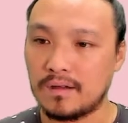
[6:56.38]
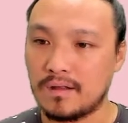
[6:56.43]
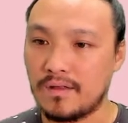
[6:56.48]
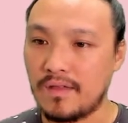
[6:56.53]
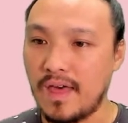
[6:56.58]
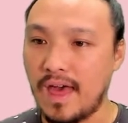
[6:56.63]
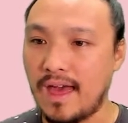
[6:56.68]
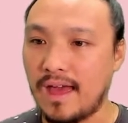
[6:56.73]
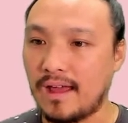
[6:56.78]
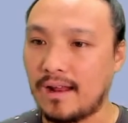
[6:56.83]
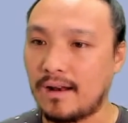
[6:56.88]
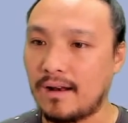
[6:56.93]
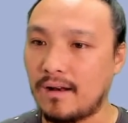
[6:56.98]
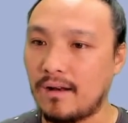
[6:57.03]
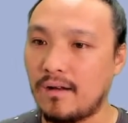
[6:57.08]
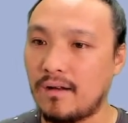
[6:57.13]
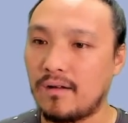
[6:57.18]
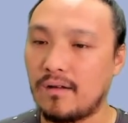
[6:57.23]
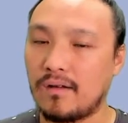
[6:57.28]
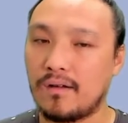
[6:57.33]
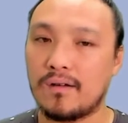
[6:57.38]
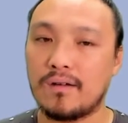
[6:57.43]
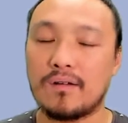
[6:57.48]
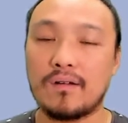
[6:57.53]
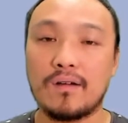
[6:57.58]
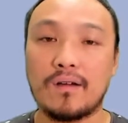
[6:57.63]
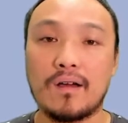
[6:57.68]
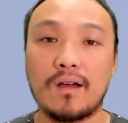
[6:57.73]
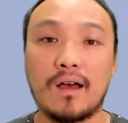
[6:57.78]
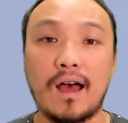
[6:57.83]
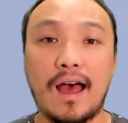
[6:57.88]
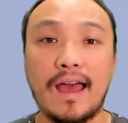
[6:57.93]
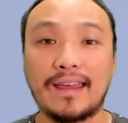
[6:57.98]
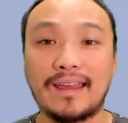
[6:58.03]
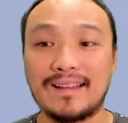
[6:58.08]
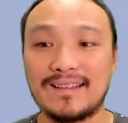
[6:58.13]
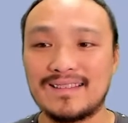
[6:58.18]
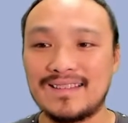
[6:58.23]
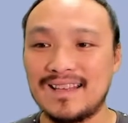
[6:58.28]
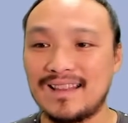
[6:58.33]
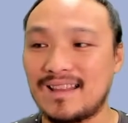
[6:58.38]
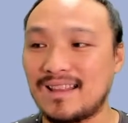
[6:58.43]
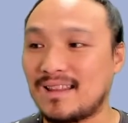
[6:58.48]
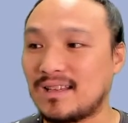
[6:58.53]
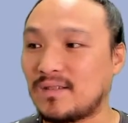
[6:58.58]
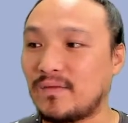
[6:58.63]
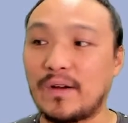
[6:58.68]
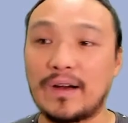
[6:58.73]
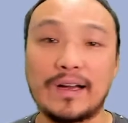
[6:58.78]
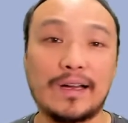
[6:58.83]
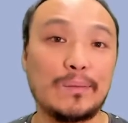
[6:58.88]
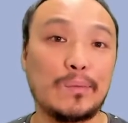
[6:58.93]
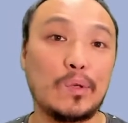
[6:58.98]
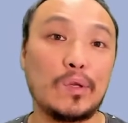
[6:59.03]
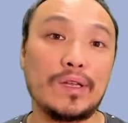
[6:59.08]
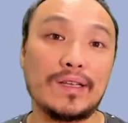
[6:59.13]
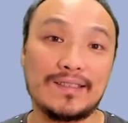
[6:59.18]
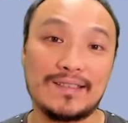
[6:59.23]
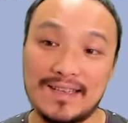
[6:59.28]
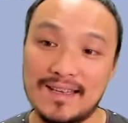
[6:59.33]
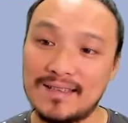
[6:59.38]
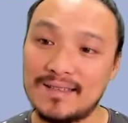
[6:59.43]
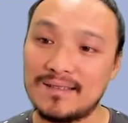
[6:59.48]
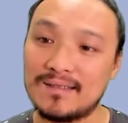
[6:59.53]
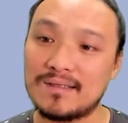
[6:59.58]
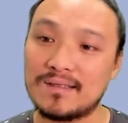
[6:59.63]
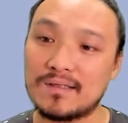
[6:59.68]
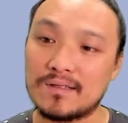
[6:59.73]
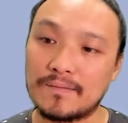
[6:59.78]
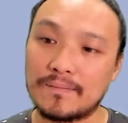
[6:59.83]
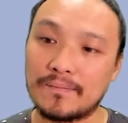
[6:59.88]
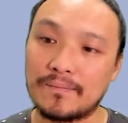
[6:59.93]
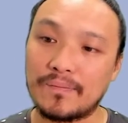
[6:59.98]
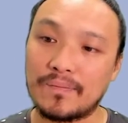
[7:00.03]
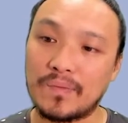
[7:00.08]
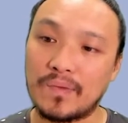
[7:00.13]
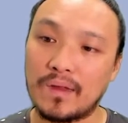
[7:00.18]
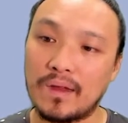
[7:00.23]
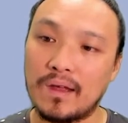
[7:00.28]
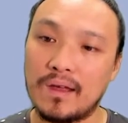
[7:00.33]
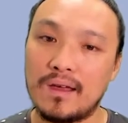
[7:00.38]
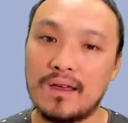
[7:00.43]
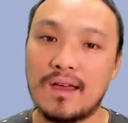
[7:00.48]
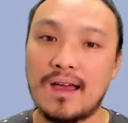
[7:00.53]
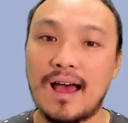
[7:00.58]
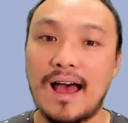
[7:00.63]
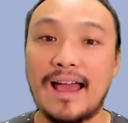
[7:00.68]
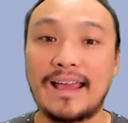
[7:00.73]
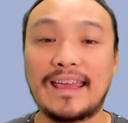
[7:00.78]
then I can see that this variable exists. I